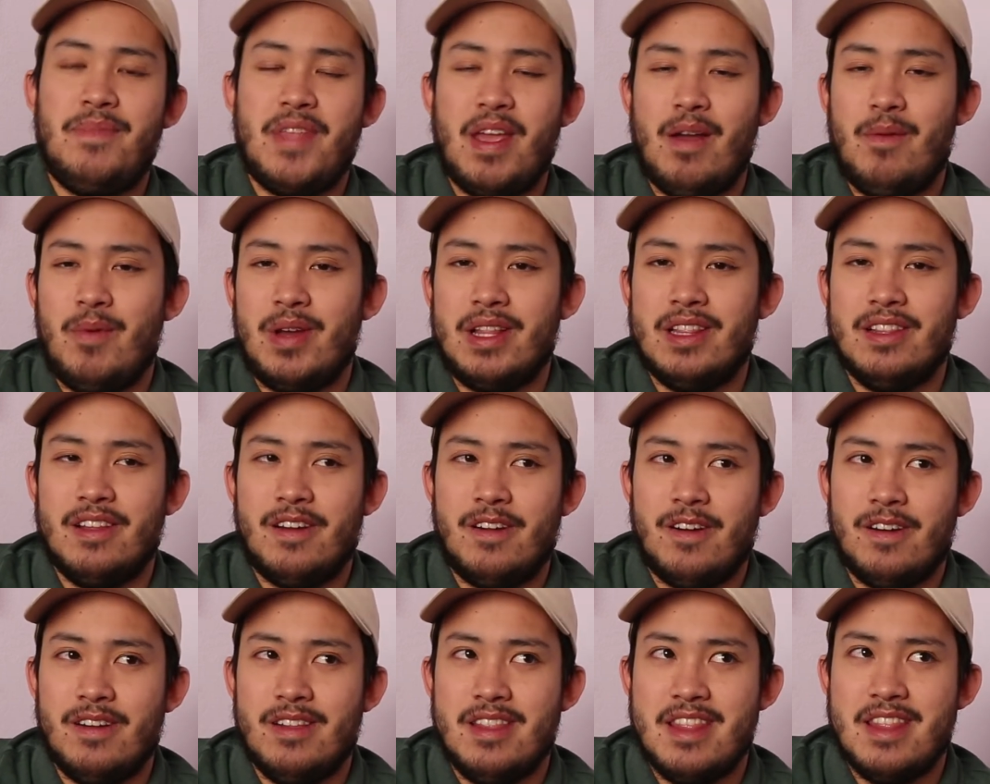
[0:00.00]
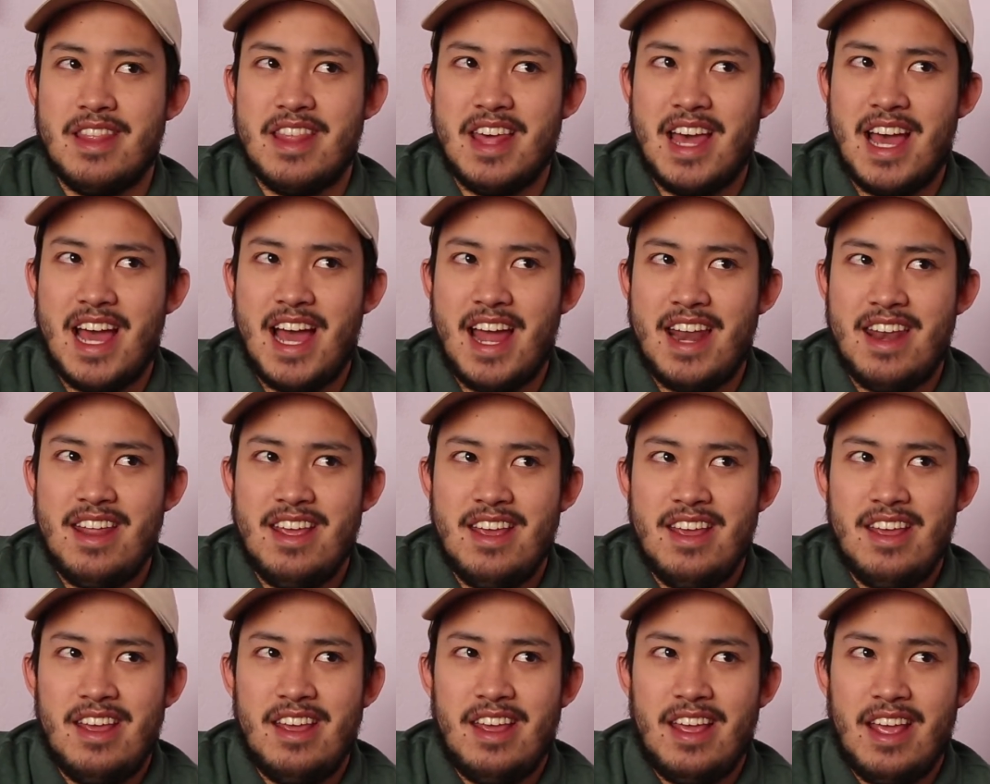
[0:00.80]
And we learn that
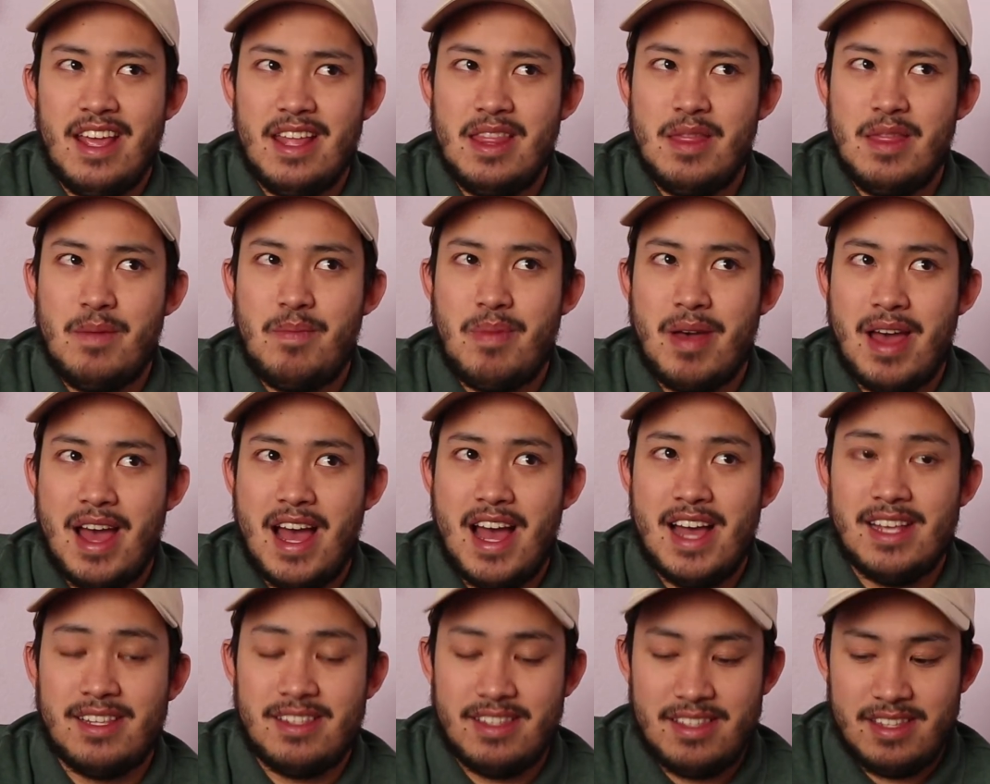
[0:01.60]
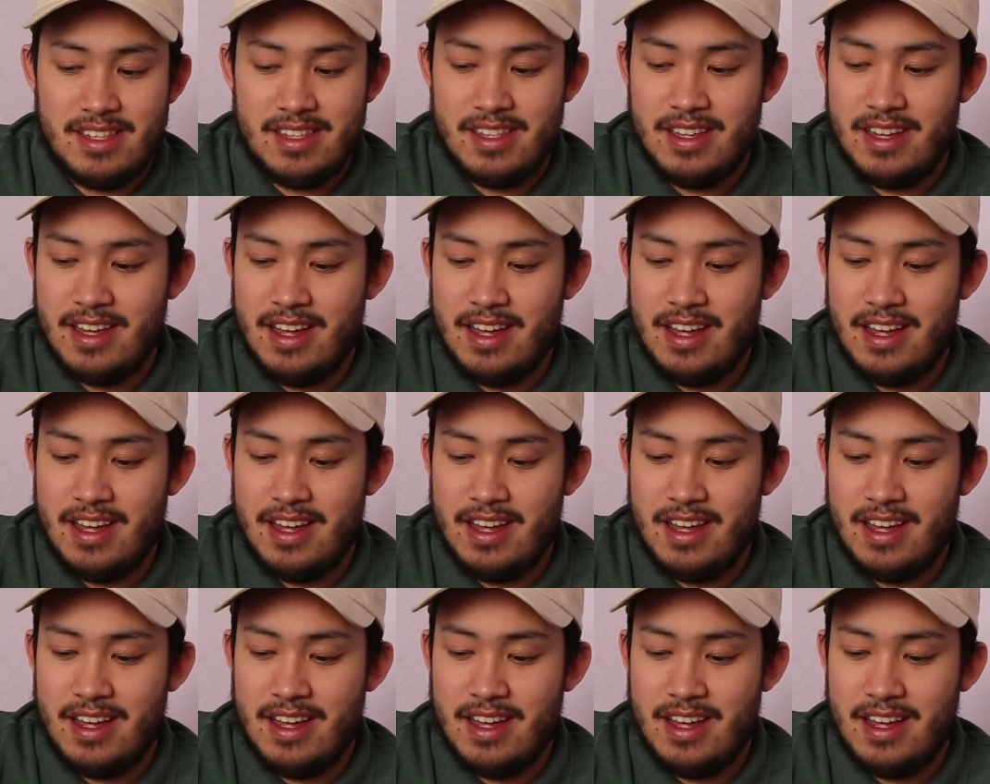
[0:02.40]
in the past,